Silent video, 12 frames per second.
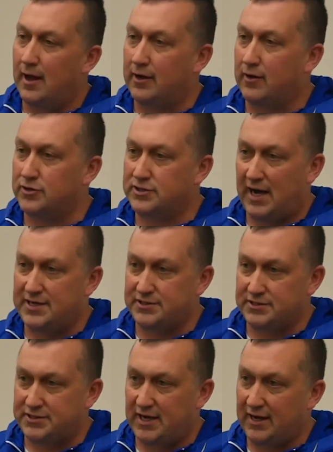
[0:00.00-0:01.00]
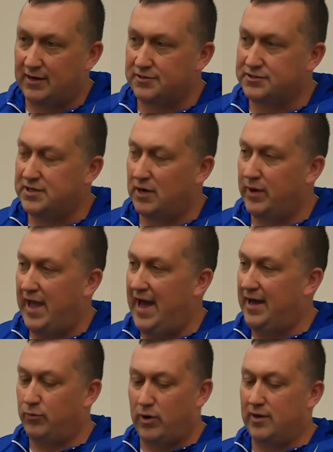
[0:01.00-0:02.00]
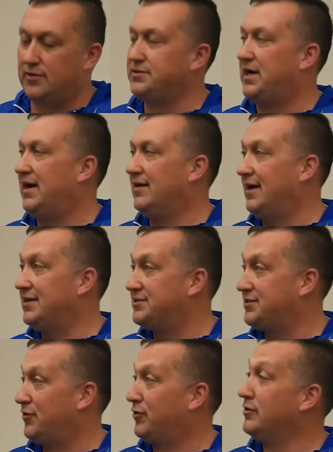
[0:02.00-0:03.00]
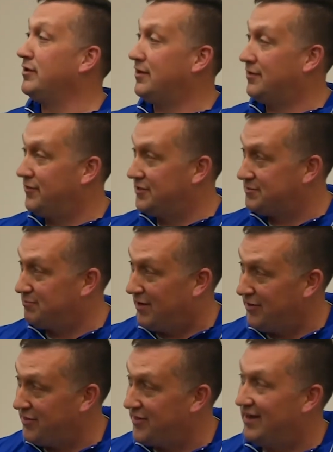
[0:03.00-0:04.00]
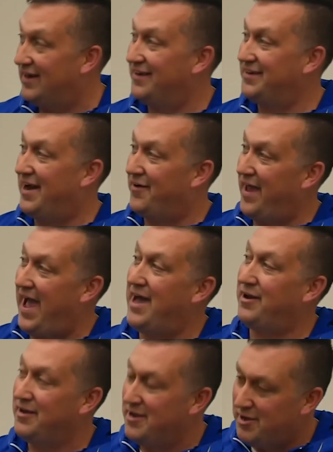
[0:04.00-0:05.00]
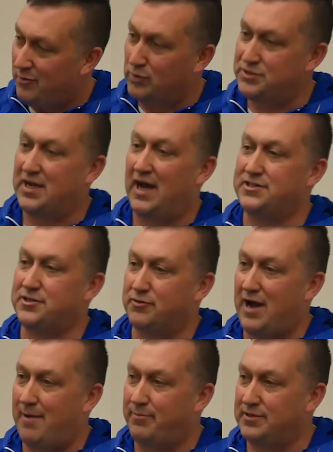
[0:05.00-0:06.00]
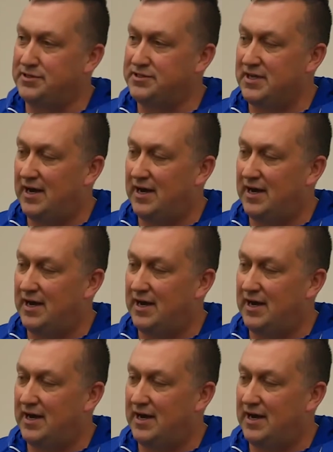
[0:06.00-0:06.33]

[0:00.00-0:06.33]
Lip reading: Coach Costa's Tigers. We had one of those highlights earlier this month down at Wisconsin Rapids.